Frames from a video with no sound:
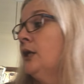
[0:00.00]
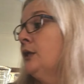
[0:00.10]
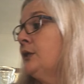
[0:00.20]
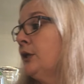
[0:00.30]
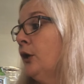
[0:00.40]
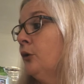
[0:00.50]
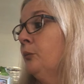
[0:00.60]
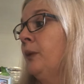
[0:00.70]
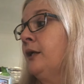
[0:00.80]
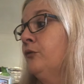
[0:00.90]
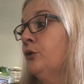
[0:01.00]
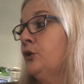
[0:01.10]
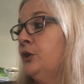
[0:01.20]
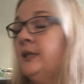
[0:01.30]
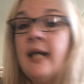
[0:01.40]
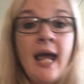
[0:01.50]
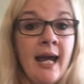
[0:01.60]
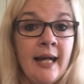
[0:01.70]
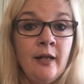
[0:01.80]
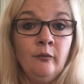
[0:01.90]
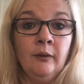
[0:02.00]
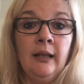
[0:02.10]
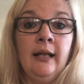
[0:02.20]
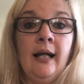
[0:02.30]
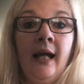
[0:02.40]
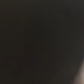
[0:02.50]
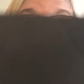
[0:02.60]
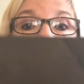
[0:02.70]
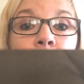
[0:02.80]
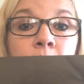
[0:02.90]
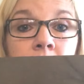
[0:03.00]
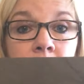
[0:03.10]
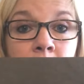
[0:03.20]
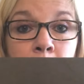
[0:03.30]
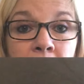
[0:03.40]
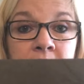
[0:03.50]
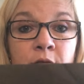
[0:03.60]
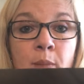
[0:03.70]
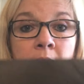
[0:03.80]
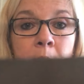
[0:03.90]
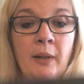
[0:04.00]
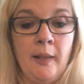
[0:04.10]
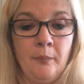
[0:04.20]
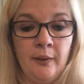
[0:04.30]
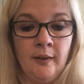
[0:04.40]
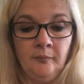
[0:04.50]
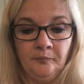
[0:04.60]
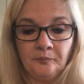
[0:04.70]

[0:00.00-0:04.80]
So, but for today, I took a piece of black paper